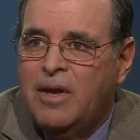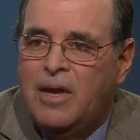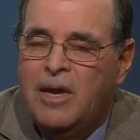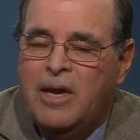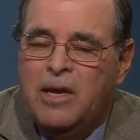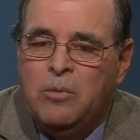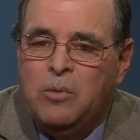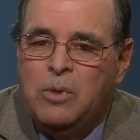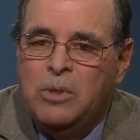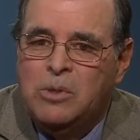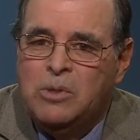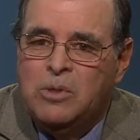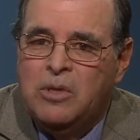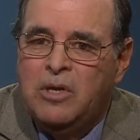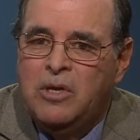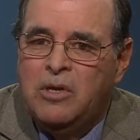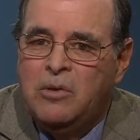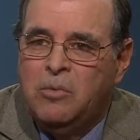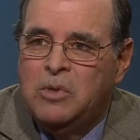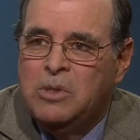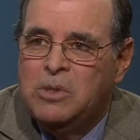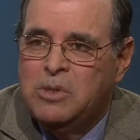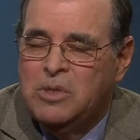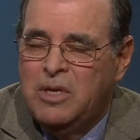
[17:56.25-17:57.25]
and we see it
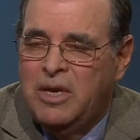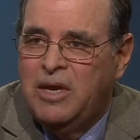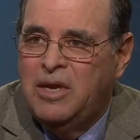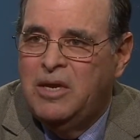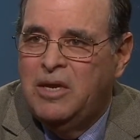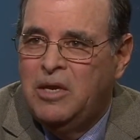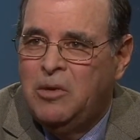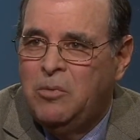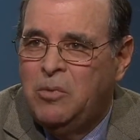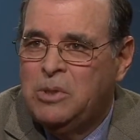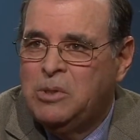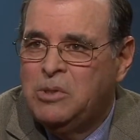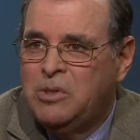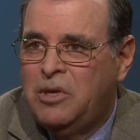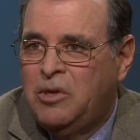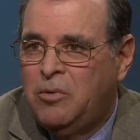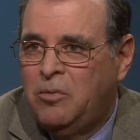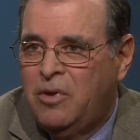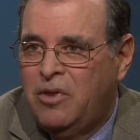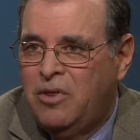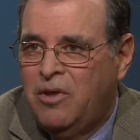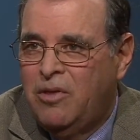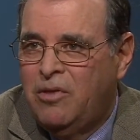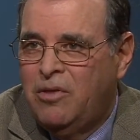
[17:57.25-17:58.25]
with Sandy, we see it
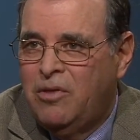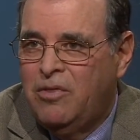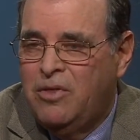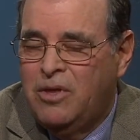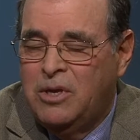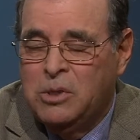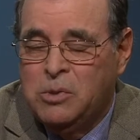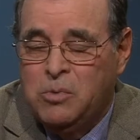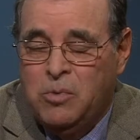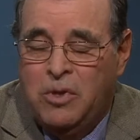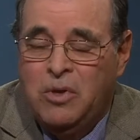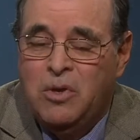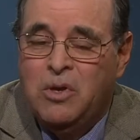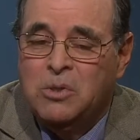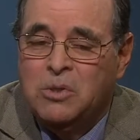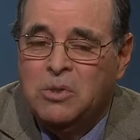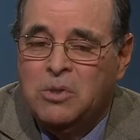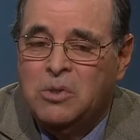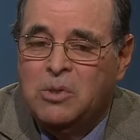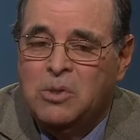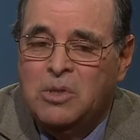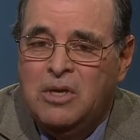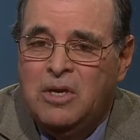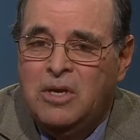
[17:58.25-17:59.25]
with other things, we
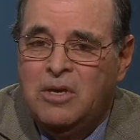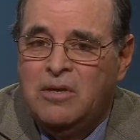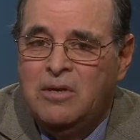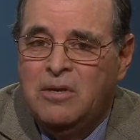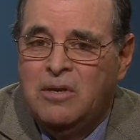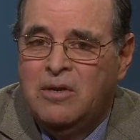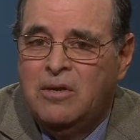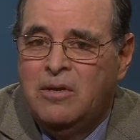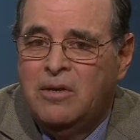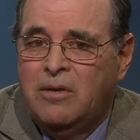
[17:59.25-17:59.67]
also see it